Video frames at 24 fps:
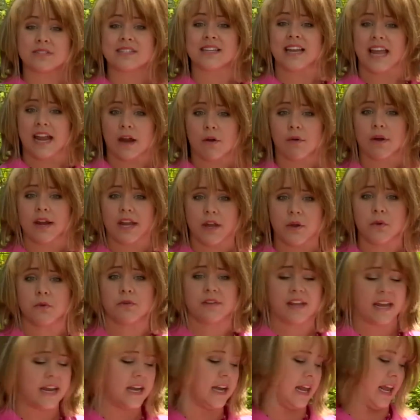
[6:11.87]
was Larry
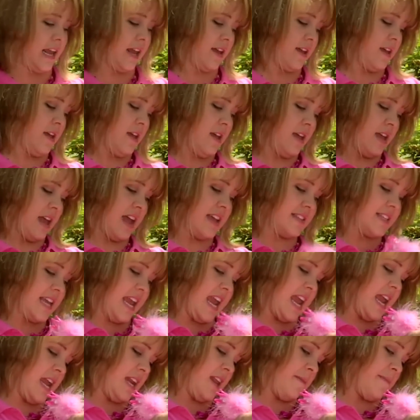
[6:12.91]
Houdini. Has
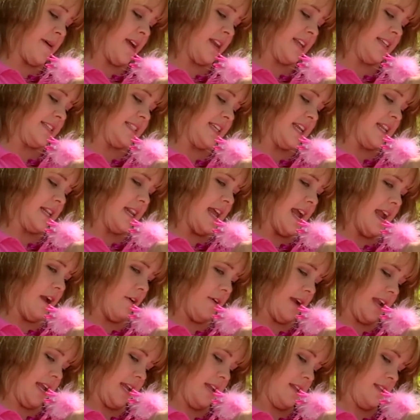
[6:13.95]
anybody seen
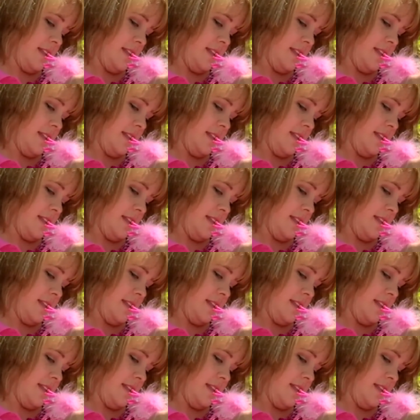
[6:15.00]
Larry?